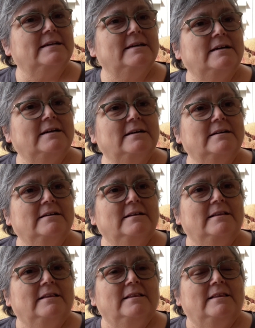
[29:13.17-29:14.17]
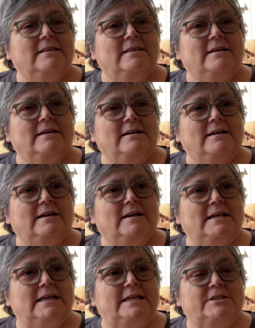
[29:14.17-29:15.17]
uh,
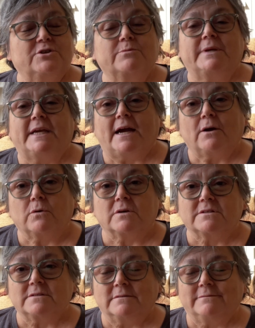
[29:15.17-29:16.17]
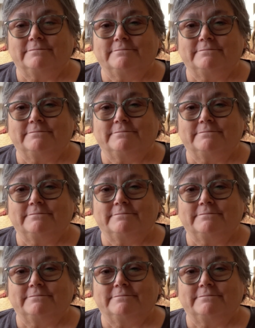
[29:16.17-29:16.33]
it took me hours